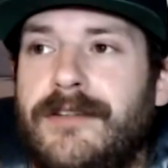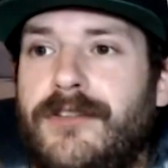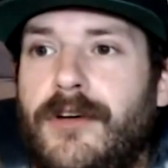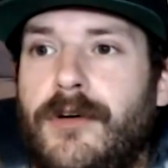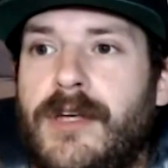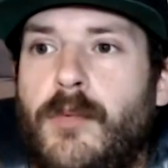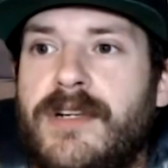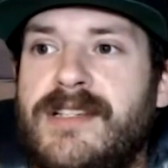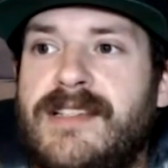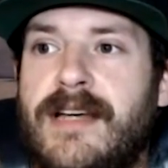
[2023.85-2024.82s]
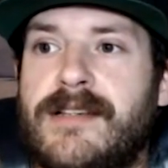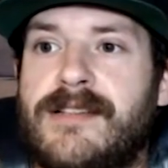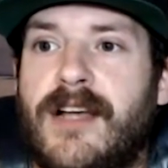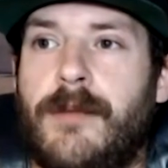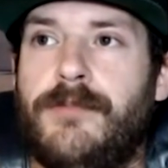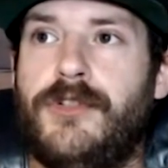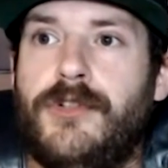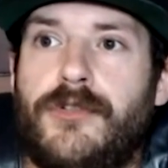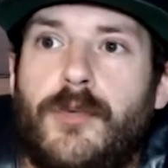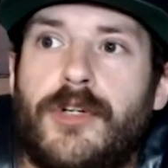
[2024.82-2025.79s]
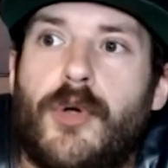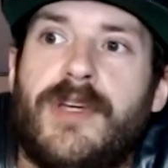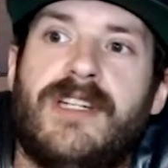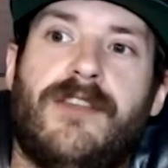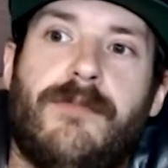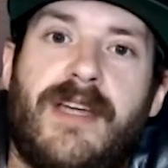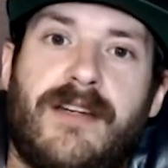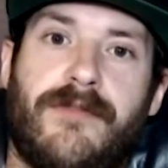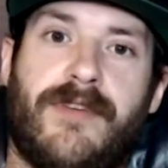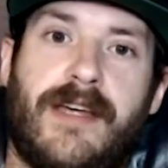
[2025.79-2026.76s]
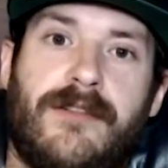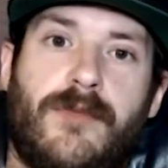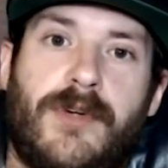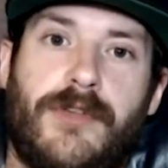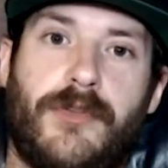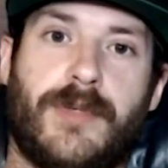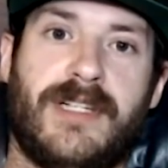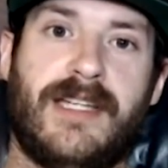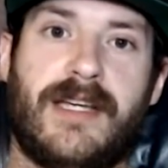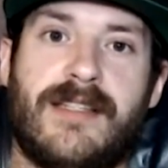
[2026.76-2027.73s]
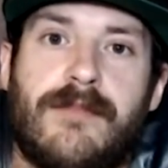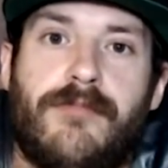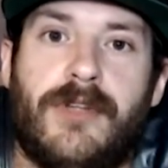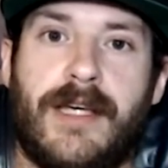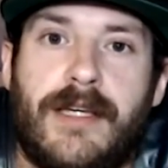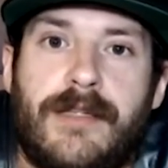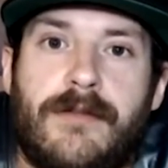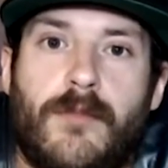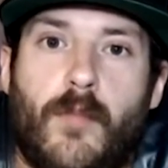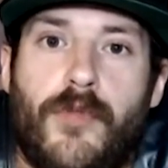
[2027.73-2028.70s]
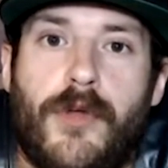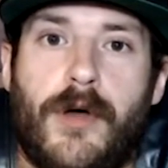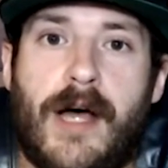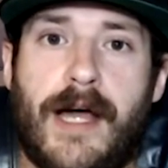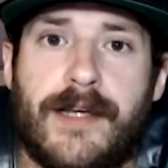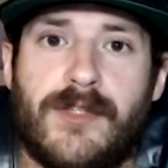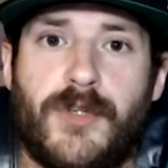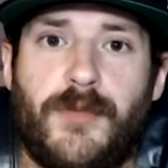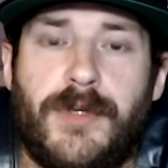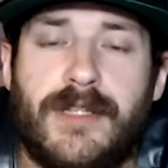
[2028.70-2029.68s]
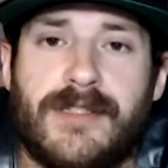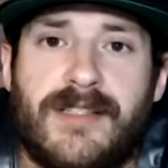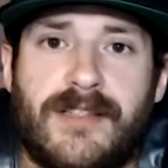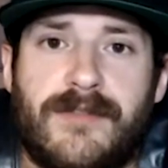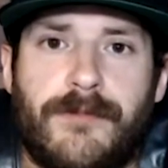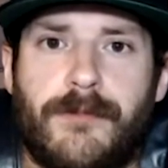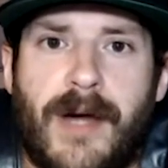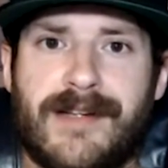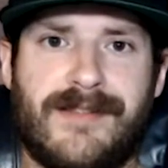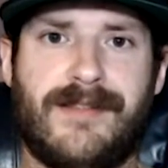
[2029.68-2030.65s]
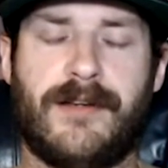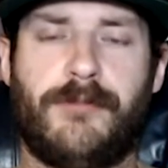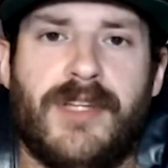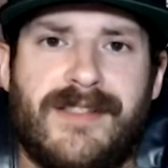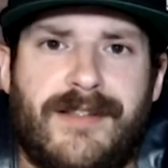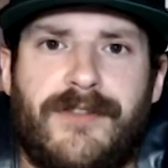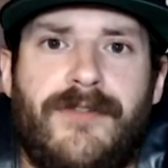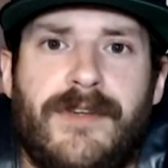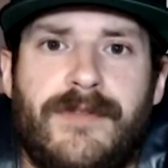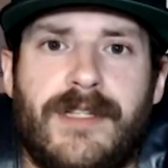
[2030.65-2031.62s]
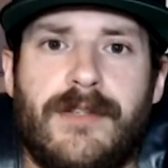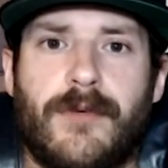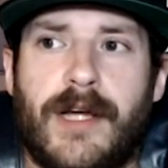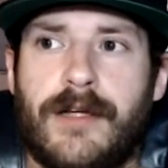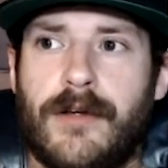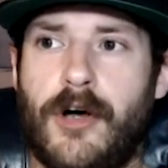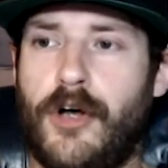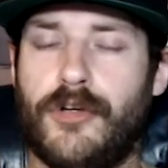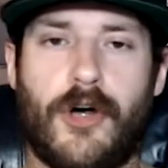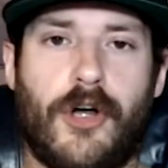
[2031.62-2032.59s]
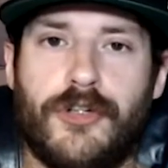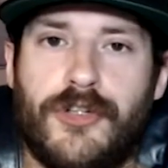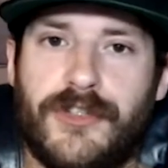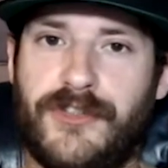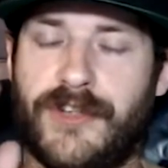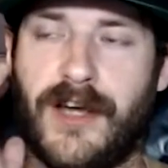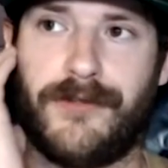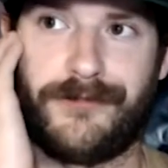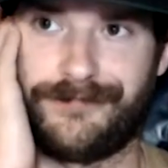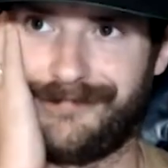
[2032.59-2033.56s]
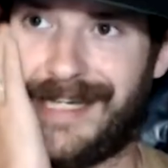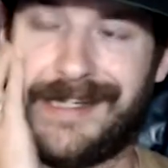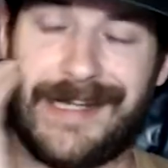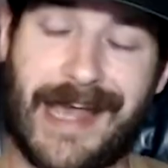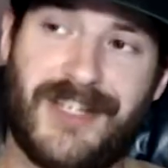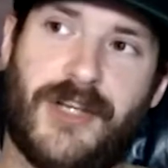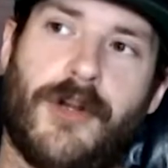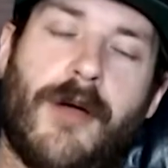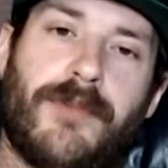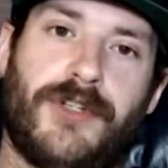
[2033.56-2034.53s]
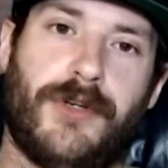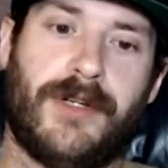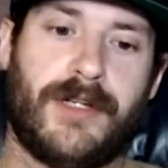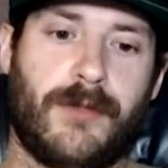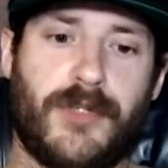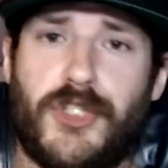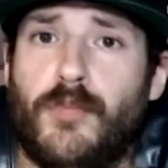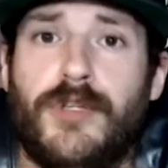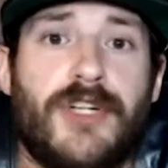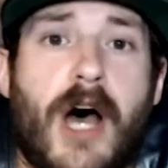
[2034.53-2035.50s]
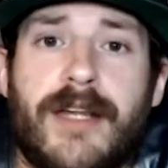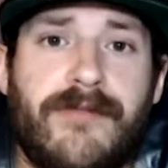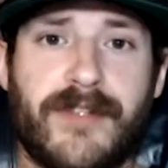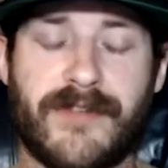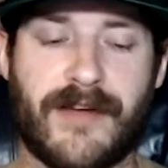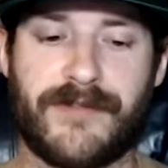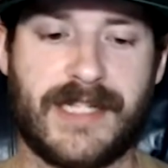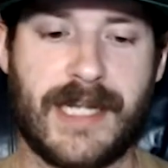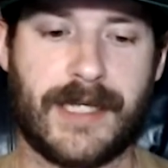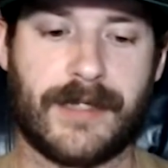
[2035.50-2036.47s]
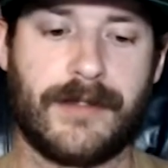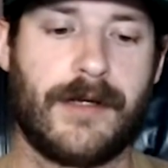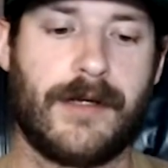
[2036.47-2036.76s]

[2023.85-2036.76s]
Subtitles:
So it would have set us up to we're going into the main event with three tickets in play, the highest which being a plus 650, right? All good stuff, and a hedge out opportunity, which you would not even have taken.